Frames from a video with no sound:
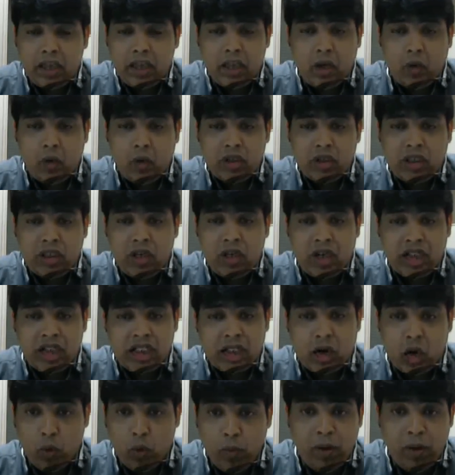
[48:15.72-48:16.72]
this is the question
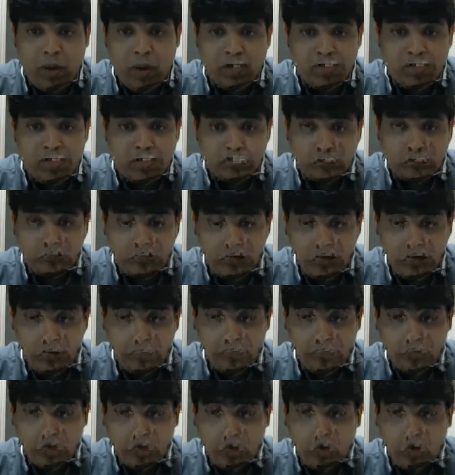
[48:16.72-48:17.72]
which Rubel has
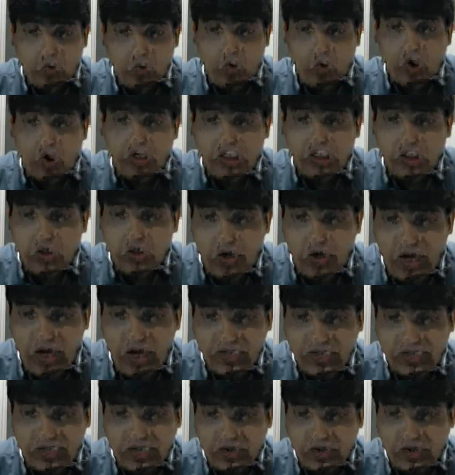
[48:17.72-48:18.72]
asked me. What is
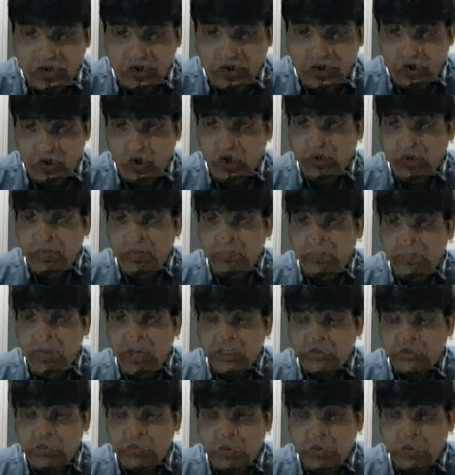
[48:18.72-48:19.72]
your answer? All
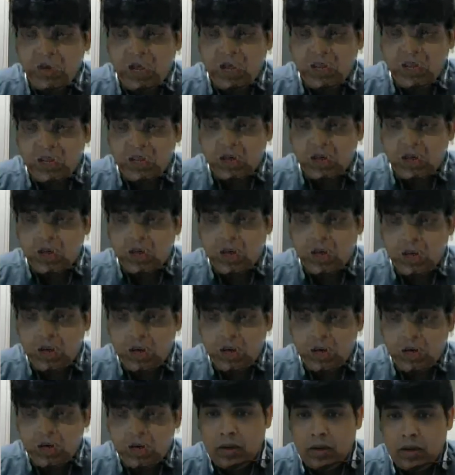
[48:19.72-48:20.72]
my batch people answer.
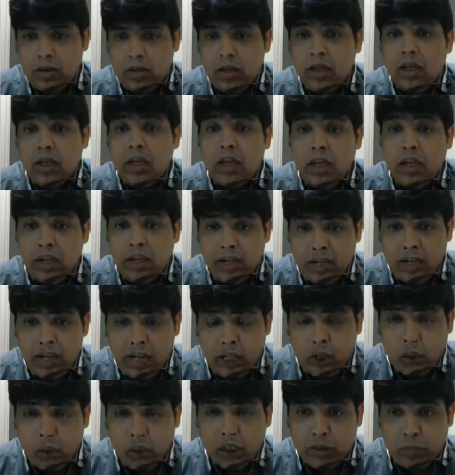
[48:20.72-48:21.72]

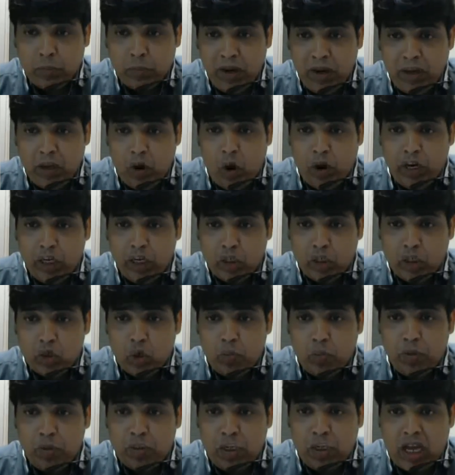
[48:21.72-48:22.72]
It need to be split or
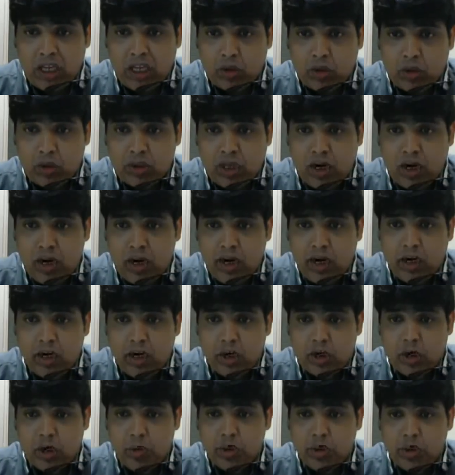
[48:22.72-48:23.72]
should be charged to
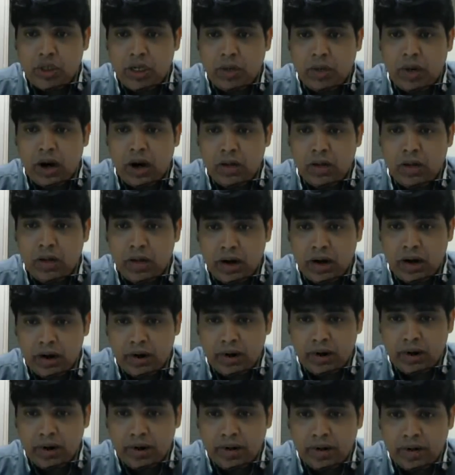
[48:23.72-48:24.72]
selling distribution
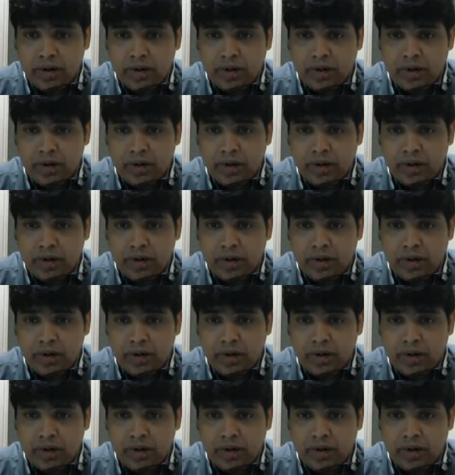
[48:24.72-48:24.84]
department.